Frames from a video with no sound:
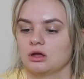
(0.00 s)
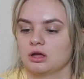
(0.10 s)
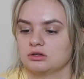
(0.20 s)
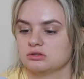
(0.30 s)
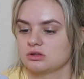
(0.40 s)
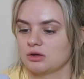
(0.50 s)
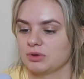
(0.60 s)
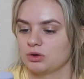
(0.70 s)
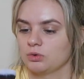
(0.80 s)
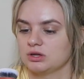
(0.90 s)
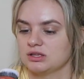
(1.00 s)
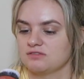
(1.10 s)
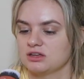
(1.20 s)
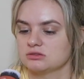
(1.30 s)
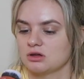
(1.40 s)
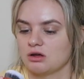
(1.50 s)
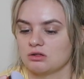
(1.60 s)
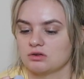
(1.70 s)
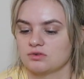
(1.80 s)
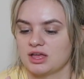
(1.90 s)
I just got my oily face
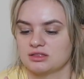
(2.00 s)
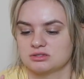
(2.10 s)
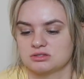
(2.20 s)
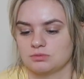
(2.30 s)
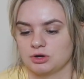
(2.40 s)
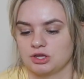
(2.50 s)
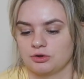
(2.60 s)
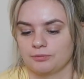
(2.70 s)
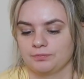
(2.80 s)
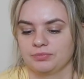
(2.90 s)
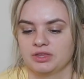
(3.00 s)
all over that. It's super cute.